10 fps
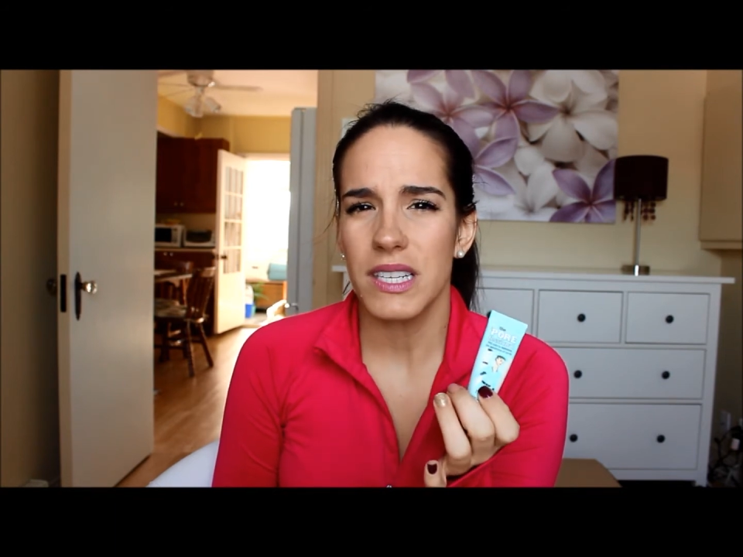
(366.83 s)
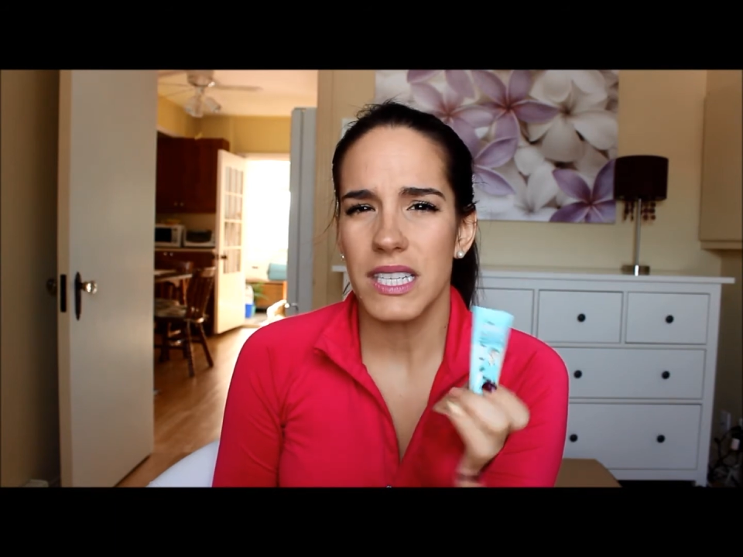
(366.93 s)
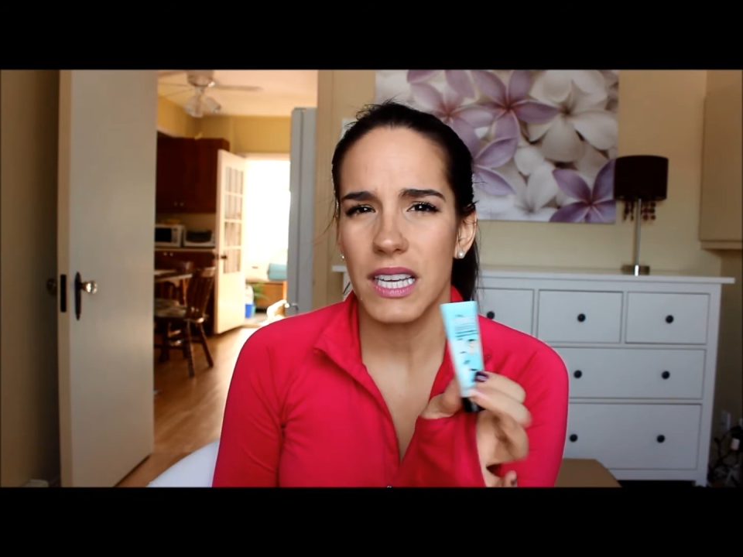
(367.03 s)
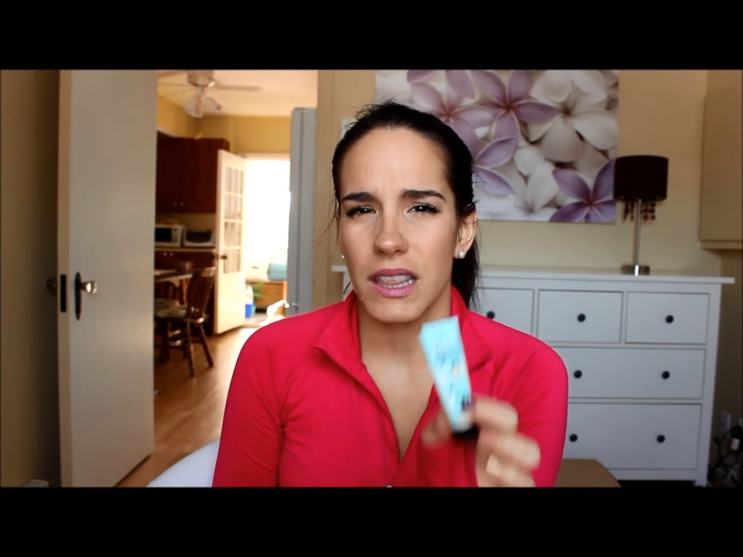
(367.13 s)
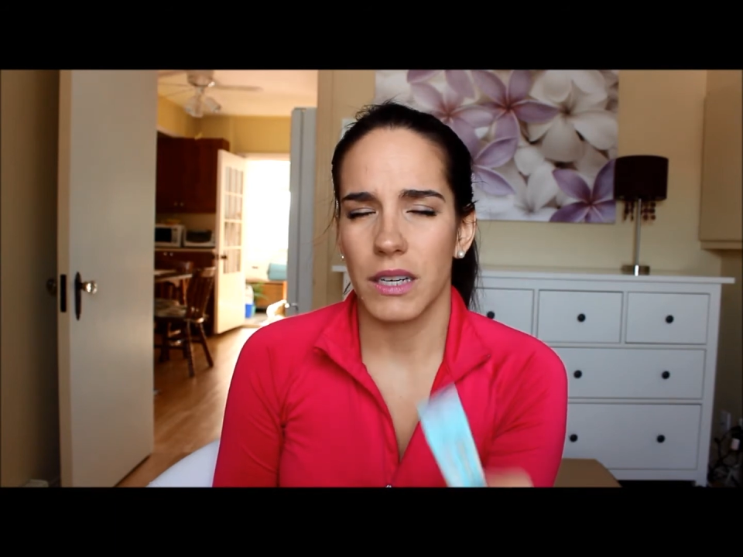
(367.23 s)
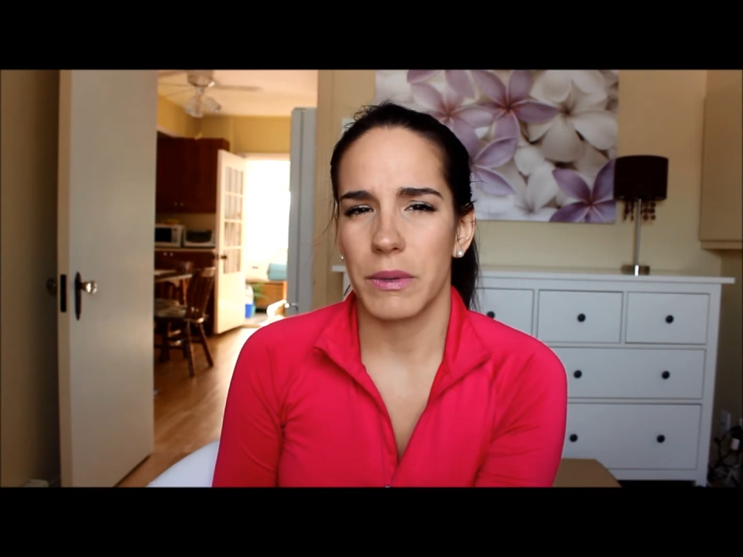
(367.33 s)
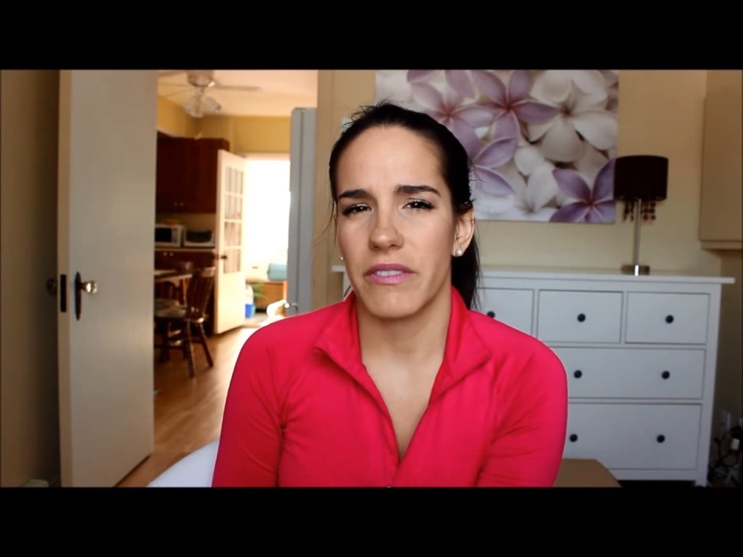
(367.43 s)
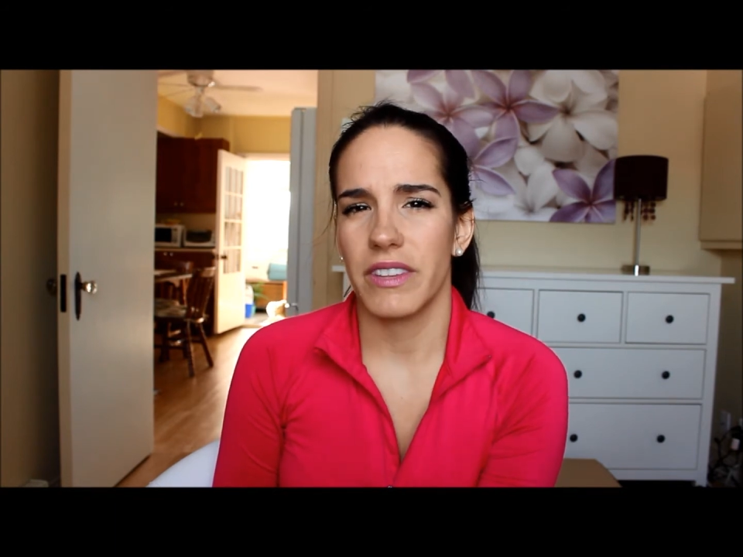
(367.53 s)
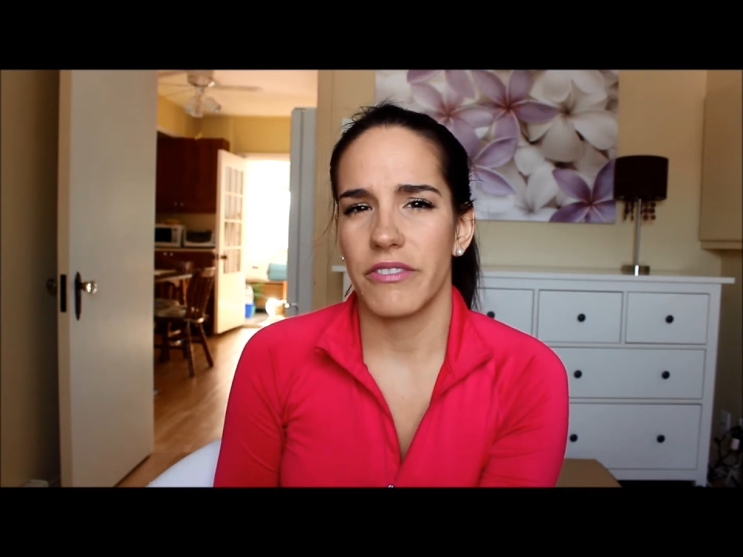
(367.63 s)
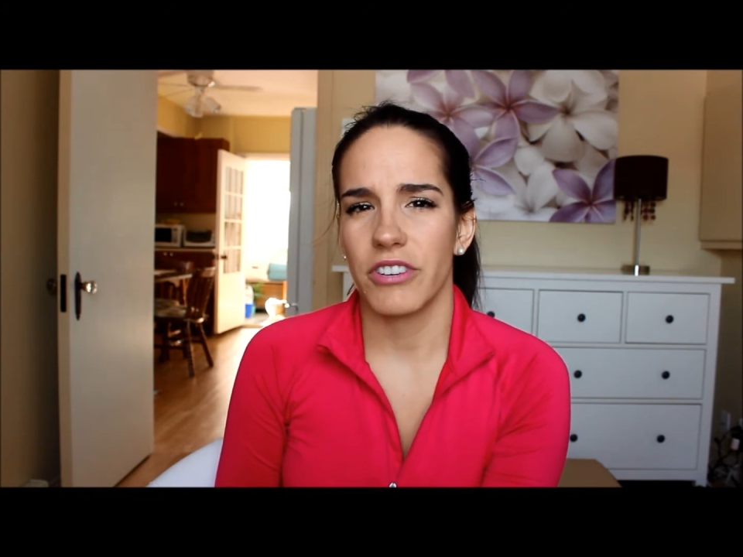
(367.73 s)
see a little bit
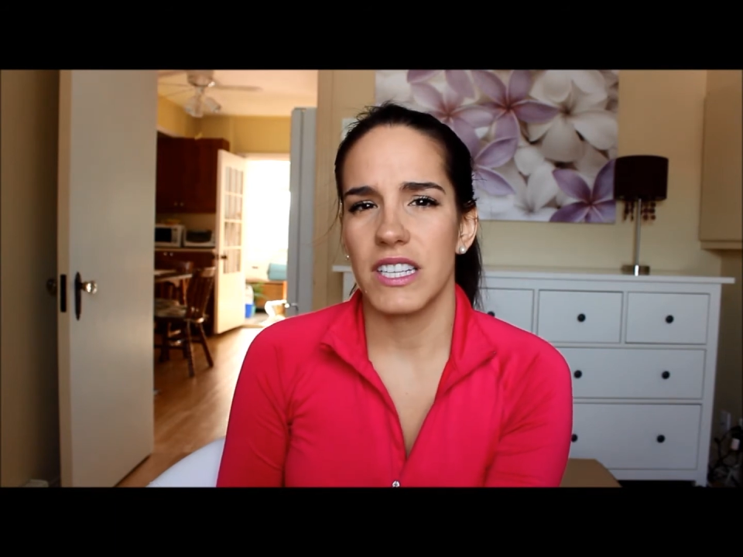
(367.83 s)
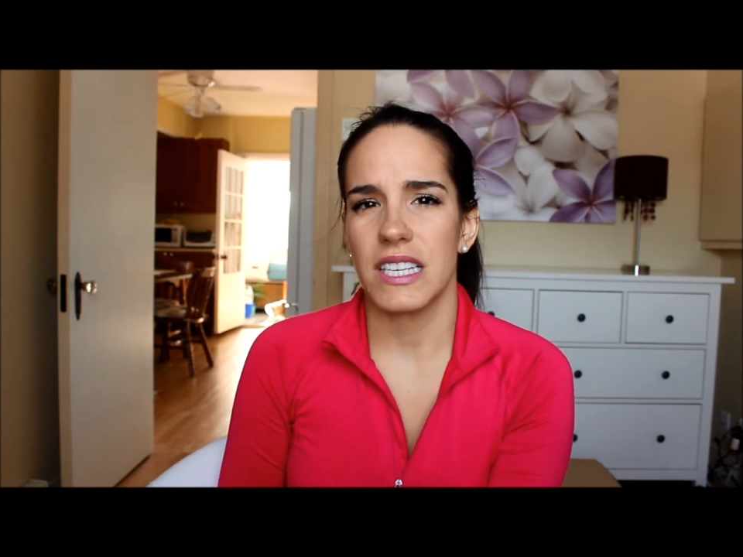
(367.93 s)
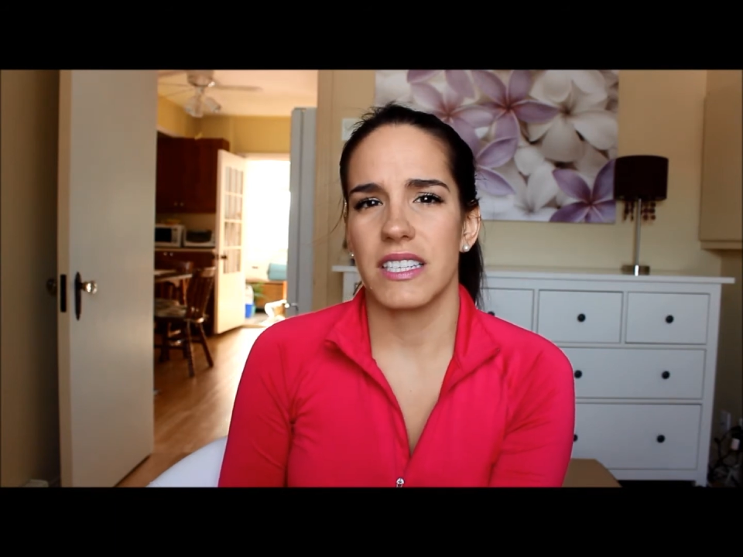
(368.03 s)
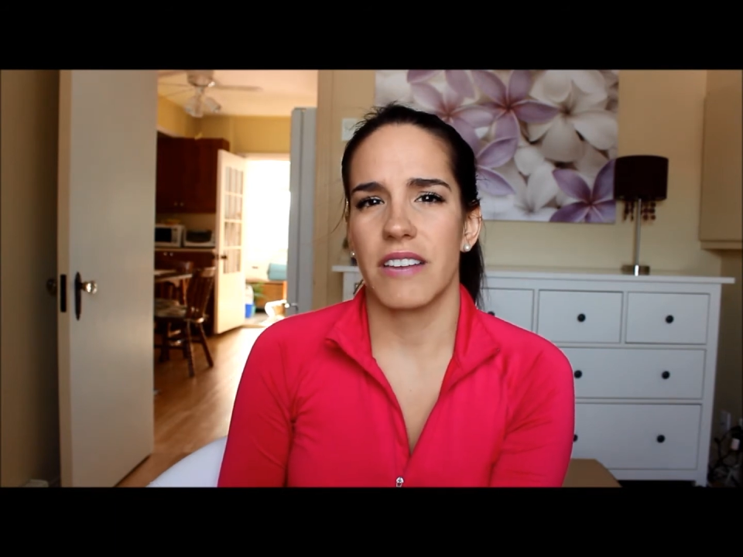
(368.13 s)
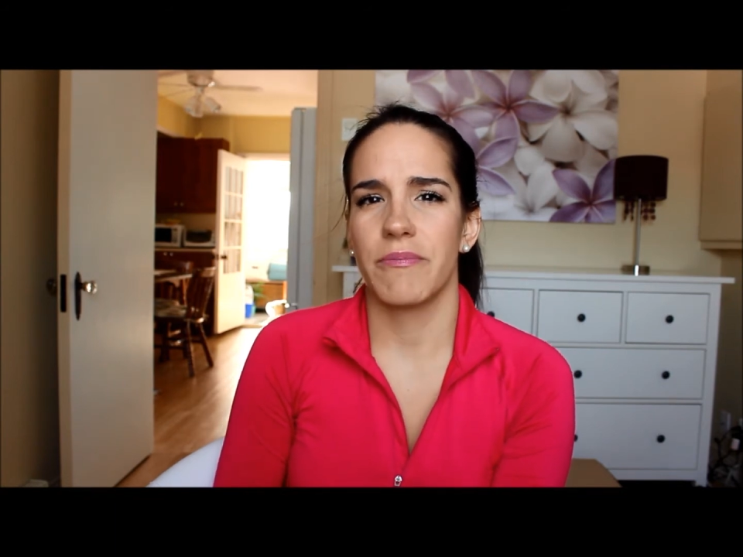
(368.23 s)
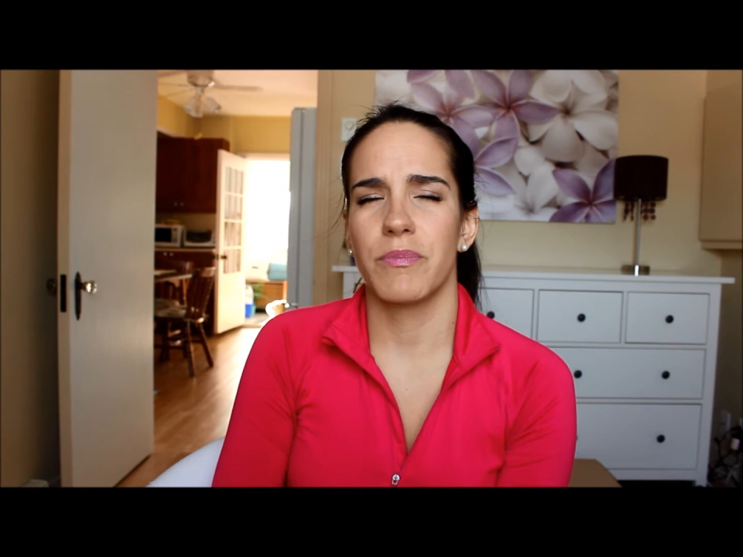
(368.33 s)
of difference is